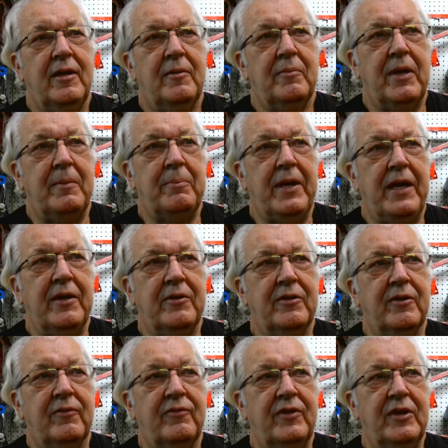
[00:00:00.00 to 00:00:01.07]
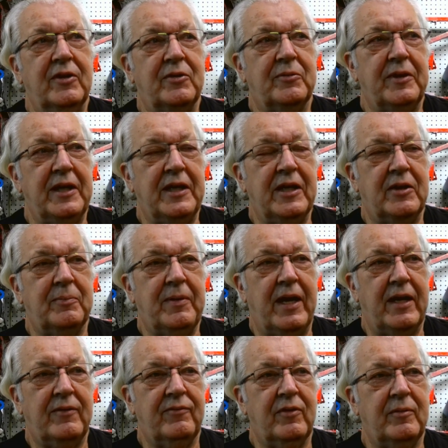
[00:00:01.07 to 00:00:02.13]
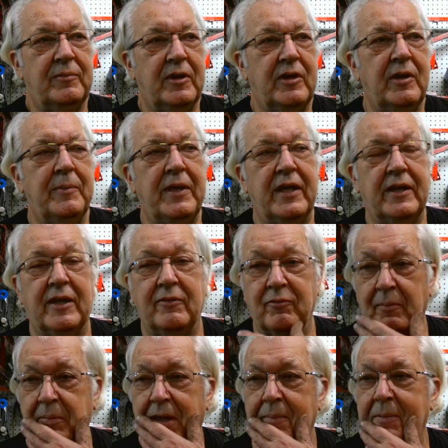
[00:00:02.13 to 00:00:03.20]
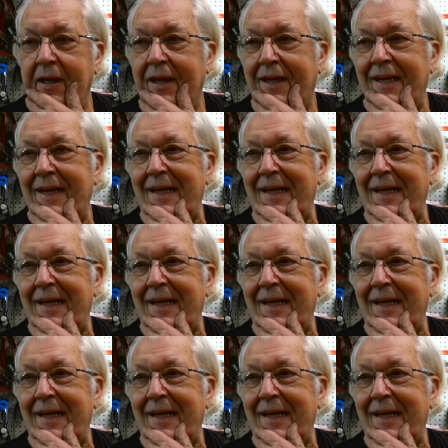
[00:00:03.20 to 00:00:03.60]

my painter feels when he gets back from the Dominican Republic.